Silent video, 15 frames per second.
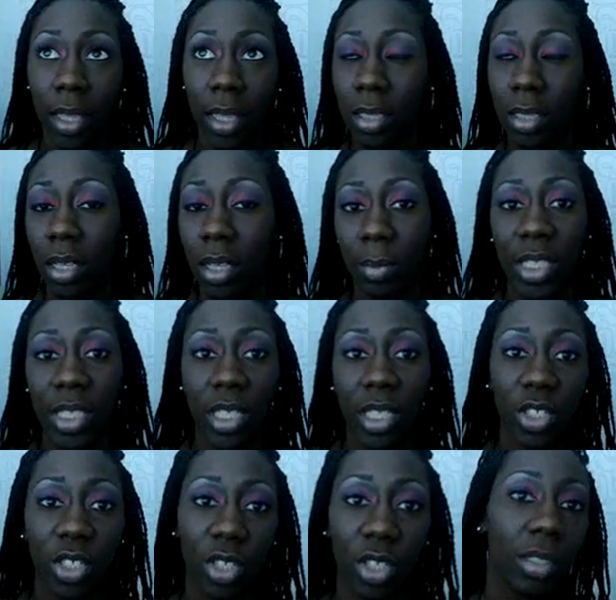There's going to be
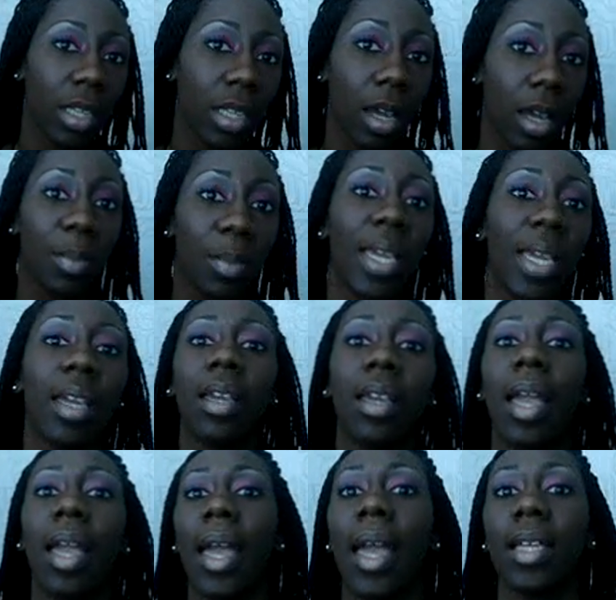t-shirts
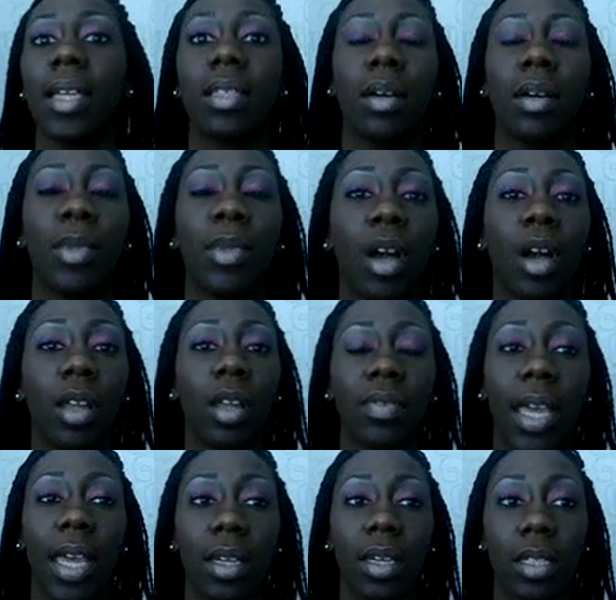coming, hats coming, all
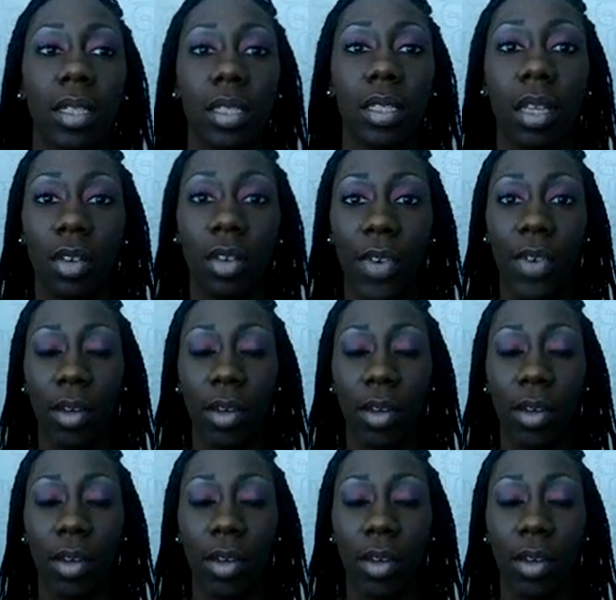of that good stuff.